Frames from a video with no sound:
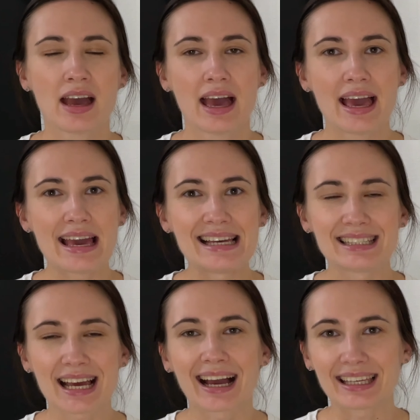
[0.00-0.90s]
And
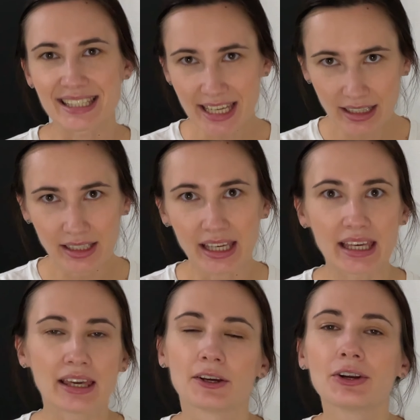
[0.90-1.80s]
ideally
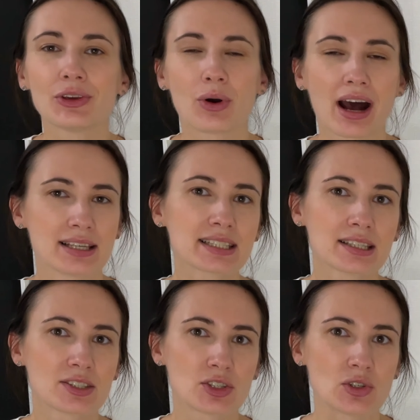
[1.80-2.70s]
here you ask
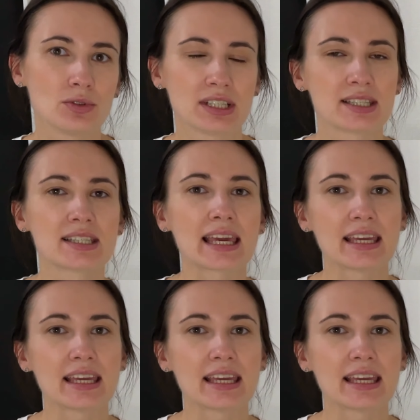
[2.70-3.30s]
students in